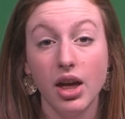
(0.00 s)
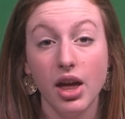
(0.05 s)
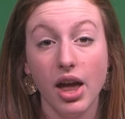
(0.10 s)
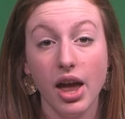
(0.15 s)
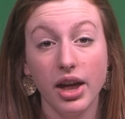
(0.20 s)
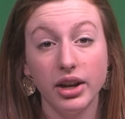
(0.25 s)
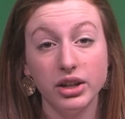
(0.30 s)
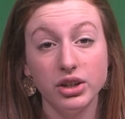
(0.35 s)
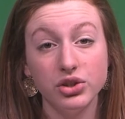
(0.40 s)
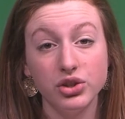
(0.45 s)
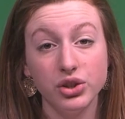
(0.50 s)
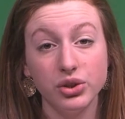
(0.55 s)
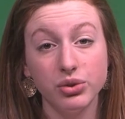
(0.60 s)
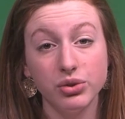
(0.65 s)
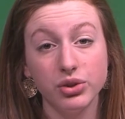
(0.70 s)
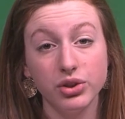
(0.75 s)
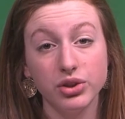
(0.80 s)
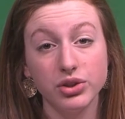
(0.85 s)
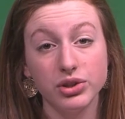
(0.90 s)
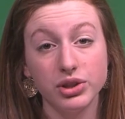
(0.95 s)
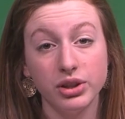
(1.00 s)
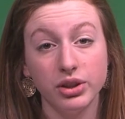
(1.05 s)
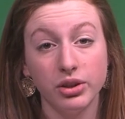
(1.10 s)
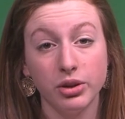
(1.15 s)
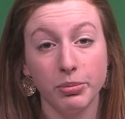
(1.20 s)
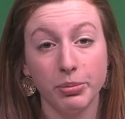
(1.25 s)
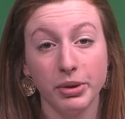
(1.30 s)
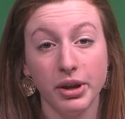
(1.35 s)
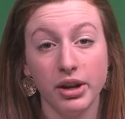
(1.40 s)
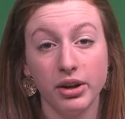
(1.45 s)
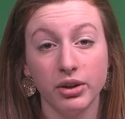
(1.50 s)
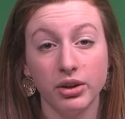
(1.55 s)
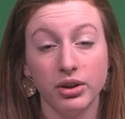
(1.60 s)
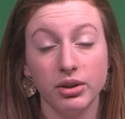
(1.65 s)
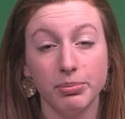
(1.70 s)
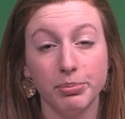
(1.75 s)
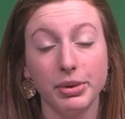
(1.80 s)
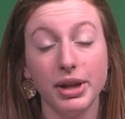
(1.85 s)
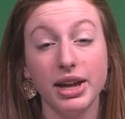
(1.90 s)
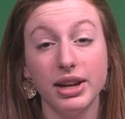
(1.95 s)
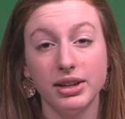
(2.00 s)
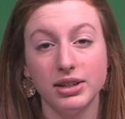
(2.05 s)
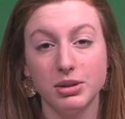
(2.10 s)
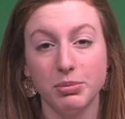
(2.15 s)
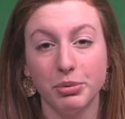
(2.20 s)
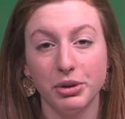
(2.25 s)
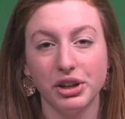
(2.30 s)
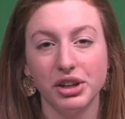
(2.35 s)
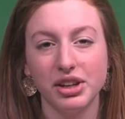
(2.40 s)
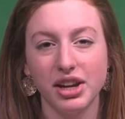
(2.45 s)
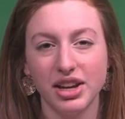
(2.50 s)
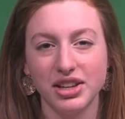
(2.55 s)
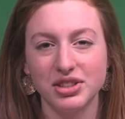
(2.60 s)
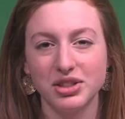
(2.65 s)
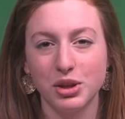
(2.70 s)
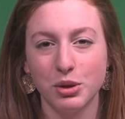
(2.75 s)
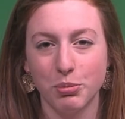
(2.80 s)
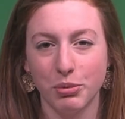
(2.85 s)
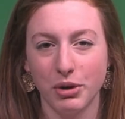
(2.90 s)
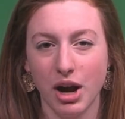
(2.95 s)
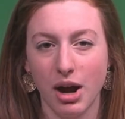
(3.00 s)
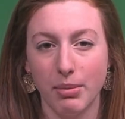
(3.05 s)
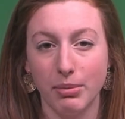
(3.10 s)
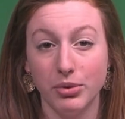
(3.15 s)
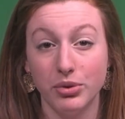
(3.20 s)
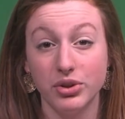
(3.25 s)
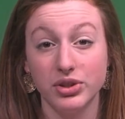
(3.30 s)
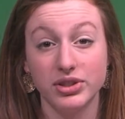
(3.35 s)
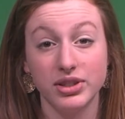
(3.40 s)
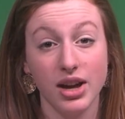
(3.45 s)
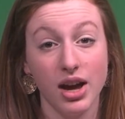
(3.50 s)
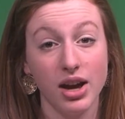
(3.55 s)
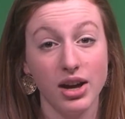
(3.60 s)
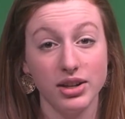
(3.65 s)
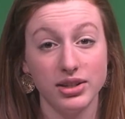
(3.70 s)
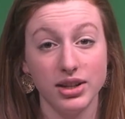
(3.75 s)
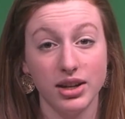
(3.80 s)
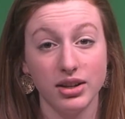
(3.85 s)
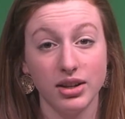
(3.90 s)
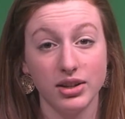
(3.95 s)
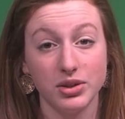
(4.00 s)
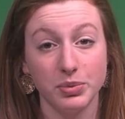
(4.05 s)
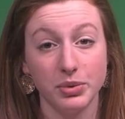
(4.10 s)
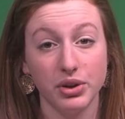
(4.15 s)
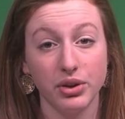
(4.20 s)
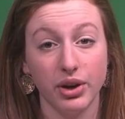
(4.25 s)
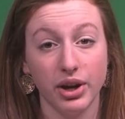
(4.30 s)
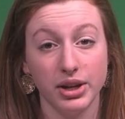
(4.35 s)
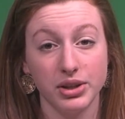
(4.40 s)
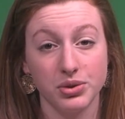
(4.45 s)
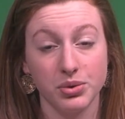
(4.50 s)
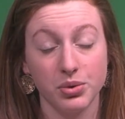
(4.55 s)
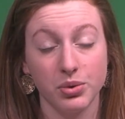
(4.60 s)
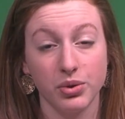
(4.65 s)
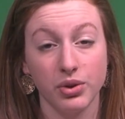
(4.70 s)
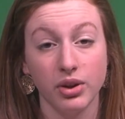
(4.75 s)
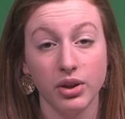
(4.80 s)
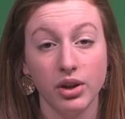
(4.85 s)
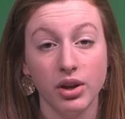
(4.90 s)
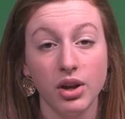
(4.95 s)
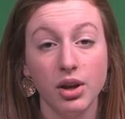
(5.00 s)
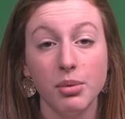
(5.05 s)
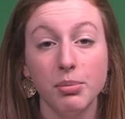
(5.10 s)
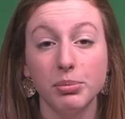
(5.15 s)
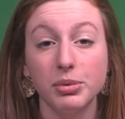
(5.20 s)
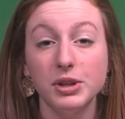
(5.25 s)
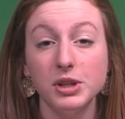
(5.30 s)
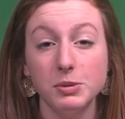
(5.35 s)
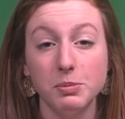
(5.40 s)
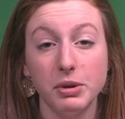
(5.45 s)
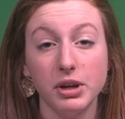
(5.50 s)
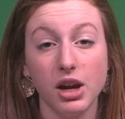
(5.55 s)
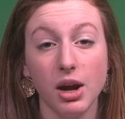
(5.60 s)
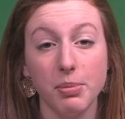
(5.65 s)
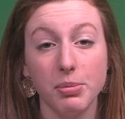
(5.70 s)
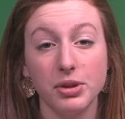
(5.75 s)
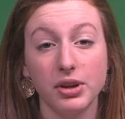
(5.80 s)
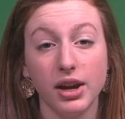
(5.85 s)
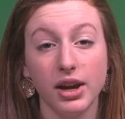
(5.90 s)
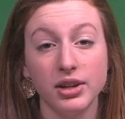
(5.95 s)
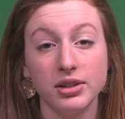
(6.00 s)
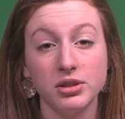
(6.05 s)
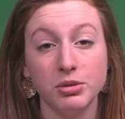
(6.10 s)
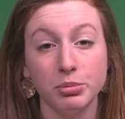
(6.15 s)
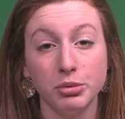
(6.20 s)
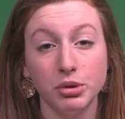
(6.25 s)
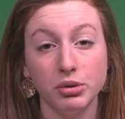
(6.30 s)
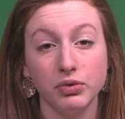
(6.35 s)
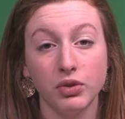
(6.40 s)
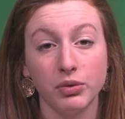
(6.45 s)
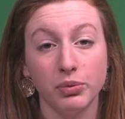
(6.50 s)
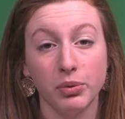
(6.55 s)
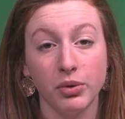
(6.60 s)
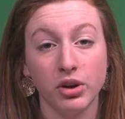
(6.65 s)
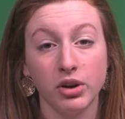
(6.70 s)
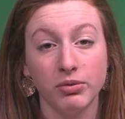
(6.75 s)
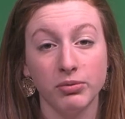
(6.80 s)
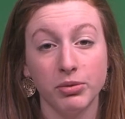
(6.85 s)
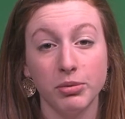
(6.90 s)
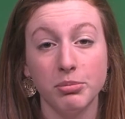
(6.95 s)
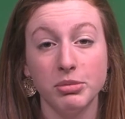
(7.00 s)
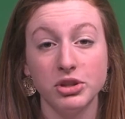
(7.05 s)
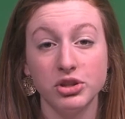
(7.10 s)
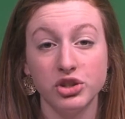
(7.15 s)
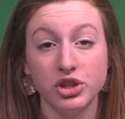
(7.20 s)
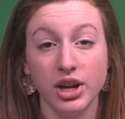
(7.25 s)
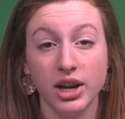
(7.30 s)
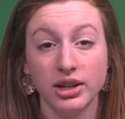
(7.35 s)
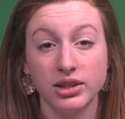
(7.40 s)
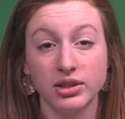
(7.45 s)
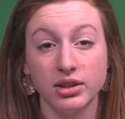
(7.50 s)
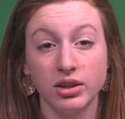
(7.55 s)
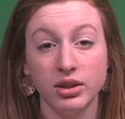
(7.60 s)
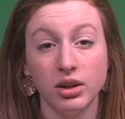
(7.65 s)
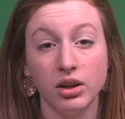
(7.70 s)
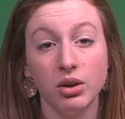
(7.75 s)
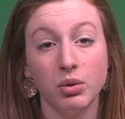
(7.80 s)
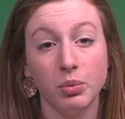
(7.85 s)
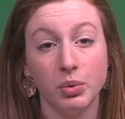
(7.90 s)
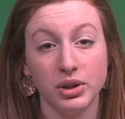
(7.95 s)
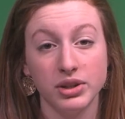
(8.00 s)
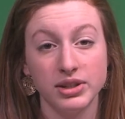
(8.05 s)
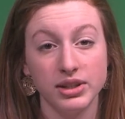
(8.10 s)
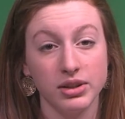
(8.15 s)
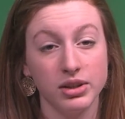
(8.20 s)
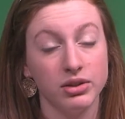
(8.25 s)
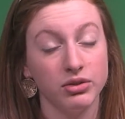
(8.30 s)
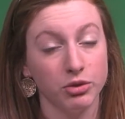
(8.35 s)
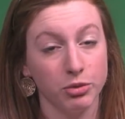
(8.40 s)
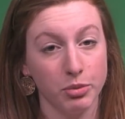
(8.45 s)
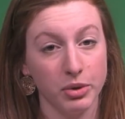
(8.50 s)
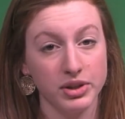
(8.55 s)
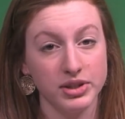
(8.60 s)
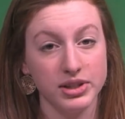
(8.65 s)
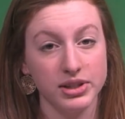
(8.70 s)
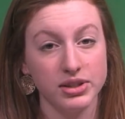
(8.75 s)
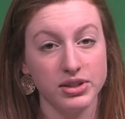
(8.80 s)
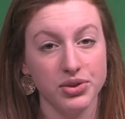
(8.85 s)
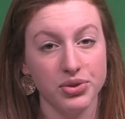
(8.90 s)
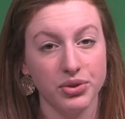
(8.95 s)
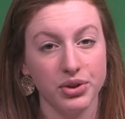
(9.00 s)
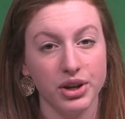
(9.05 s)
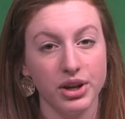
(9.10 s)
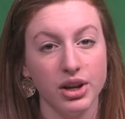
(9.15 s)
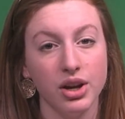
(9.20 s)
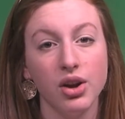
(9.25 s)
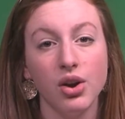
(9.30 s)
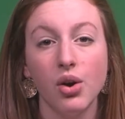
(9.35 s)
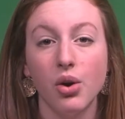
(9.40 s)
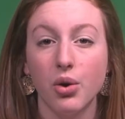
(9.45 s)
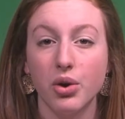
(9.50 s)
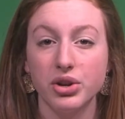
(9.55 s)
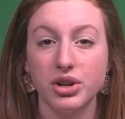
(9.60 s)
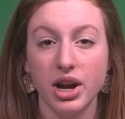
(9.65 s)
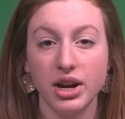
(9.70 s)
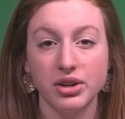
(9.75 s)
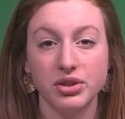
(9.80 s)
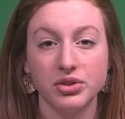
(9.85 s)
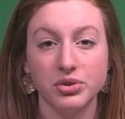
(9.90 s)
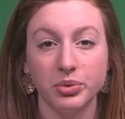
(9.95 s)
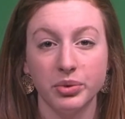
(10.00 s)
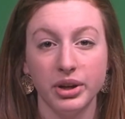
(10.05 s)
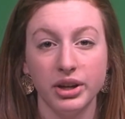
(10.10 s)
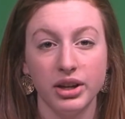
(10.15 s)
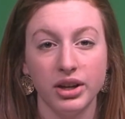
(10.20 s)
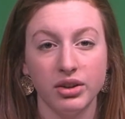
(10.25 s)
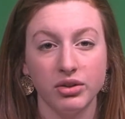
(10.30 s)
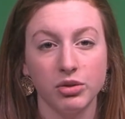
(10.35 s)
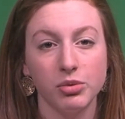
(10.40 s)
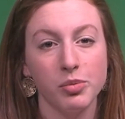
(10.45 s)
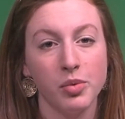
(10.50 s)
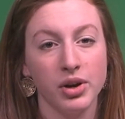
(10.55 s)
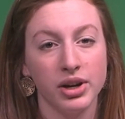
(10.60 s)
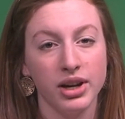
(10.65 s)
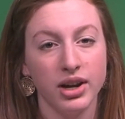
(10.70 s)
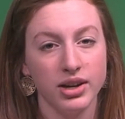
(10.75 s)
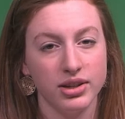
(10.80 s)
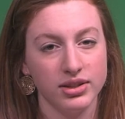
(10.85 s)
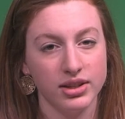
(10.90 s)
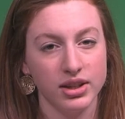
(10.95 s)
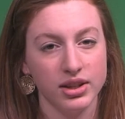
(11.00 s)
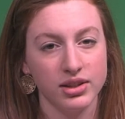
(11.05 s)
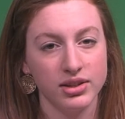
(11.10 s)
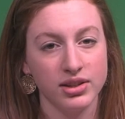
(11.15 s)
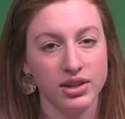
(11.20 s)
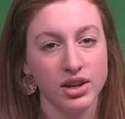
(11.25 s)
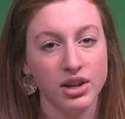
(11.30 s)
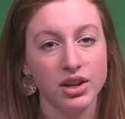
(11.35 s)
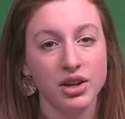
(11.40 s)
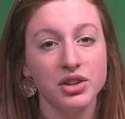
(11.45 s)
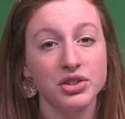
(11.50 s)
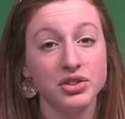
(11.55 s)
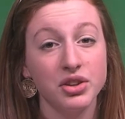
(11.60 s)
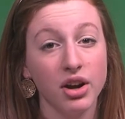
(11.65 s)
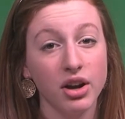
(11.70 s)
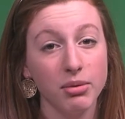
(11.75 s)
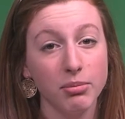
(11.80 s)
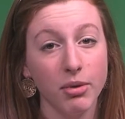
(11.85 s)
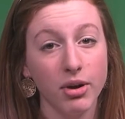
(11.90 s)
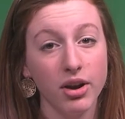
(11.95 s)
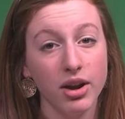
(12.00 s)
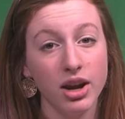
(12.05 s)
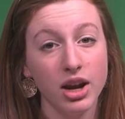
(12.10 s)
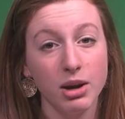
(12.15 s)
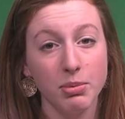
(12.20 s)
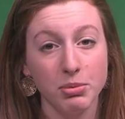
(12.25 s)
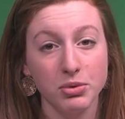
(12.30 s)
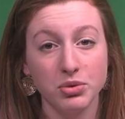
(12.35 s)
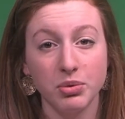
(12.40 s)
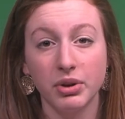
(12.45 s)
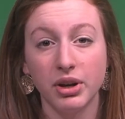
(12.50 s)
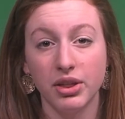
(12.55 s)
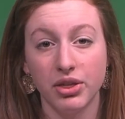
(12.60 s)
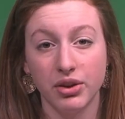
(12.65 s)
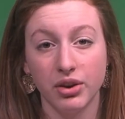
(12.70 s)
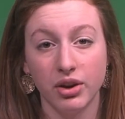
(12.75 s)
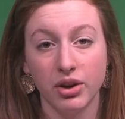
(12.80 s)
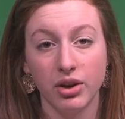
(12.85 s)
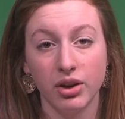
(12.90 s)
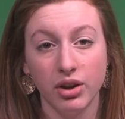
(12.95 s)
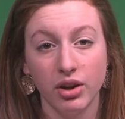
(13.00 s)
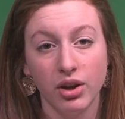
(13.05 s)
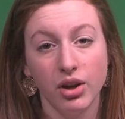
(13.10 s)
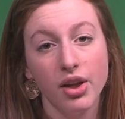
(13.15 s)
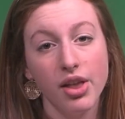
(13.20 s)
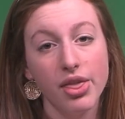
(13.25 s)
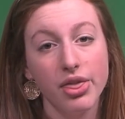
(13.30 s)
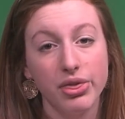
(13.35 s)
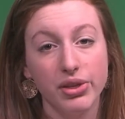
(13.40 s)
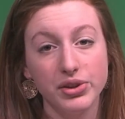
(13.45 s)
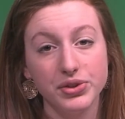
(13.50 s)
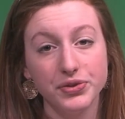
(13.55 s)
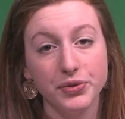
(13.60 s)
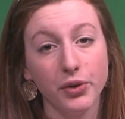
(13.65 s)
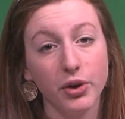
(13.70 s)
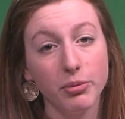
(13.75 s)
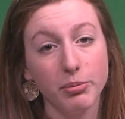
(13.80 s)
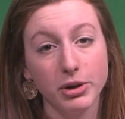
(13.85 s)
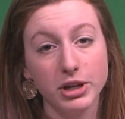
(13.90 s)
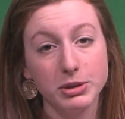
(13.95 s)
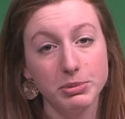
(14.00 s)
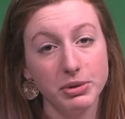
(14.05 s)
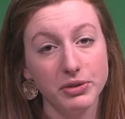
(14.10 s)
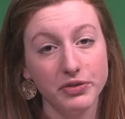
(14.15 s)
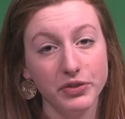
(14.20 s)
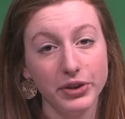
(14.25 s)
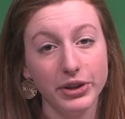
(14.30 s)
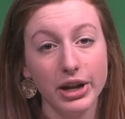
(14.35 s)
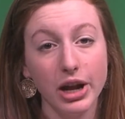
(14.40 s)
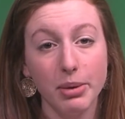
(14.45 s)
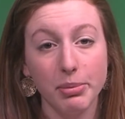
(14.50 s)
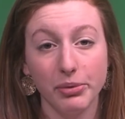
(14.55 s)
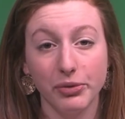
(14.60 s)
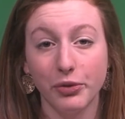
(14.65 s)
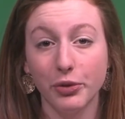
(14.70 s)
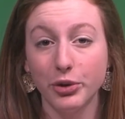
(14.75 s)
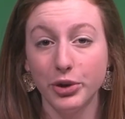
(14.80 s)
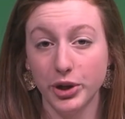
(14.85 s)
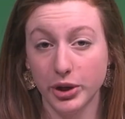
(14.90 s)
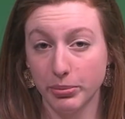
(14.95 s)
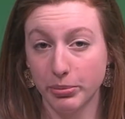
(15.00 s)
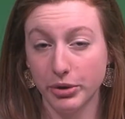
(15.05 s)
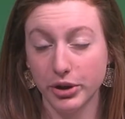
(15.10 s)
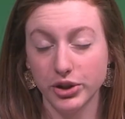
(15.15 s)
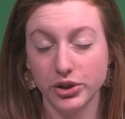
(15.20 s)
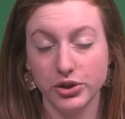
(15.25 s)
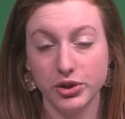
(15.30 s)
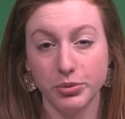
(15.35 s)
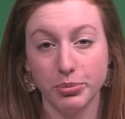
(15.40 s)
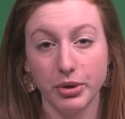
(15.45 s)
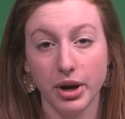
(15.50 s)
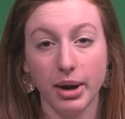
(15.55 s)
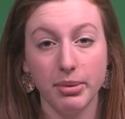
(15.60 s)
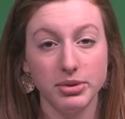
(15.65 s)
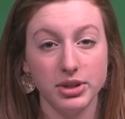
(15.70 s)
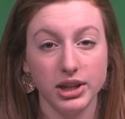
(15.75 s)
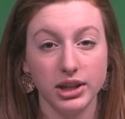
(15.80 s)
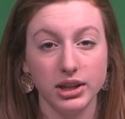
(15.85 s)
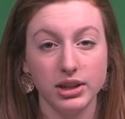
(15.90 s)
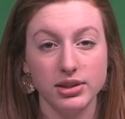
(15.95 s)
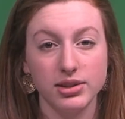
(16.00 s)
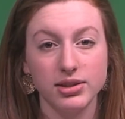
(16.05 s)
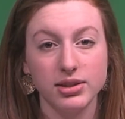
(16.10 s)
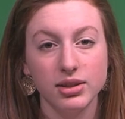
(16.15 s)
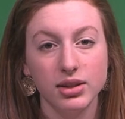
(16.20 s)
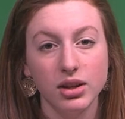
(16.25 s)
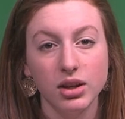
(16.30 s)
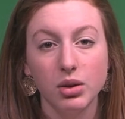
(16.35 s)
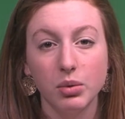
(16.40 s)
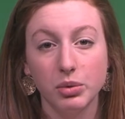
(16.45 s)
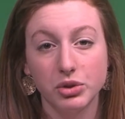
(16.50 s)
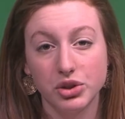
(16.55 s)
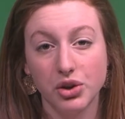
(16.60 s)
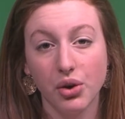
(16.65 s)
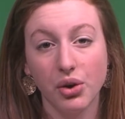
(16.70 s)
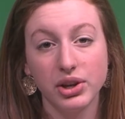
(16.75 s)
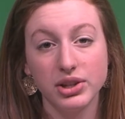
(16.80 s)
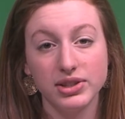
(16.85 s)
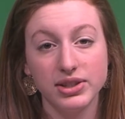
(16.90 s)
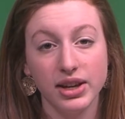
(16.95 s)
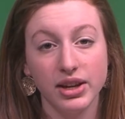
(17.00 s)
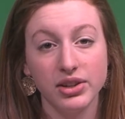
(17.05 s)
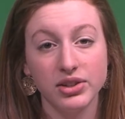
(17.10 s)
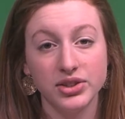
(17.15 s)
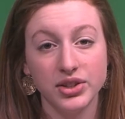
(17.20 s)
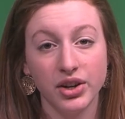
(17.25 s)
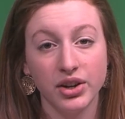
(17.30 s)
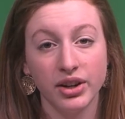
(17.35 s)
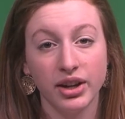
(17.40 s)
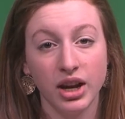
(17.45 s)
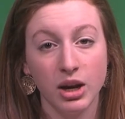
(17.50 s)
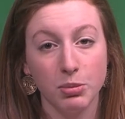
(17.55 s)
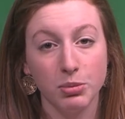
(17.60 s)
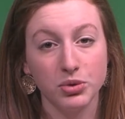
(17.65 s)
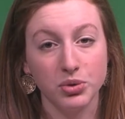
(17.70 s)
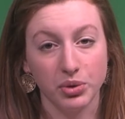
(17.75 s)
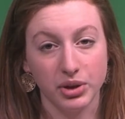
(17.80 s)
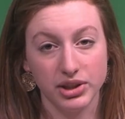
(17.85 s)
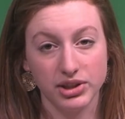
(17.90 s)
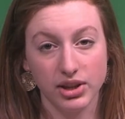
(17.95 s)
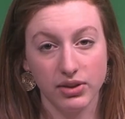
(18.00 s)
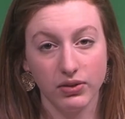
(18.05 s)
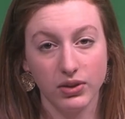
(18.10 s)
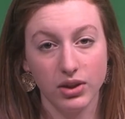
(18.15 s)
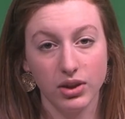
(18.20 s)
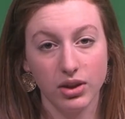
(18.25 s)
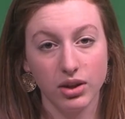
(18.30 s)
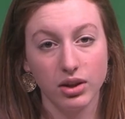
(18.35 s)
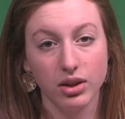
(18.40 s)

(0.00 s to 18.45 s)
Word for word: Any junior or senior planner, planning to bring a guest to the prom who does not attend Oswego High School, please pick up the guest approval form from Ms. Jackson in room 163 or Dr. Sweeney in room 186, starting Monday, April 23rd. This form must be filled out before you can purchase your prom tickets, which go on sale starting April 27th.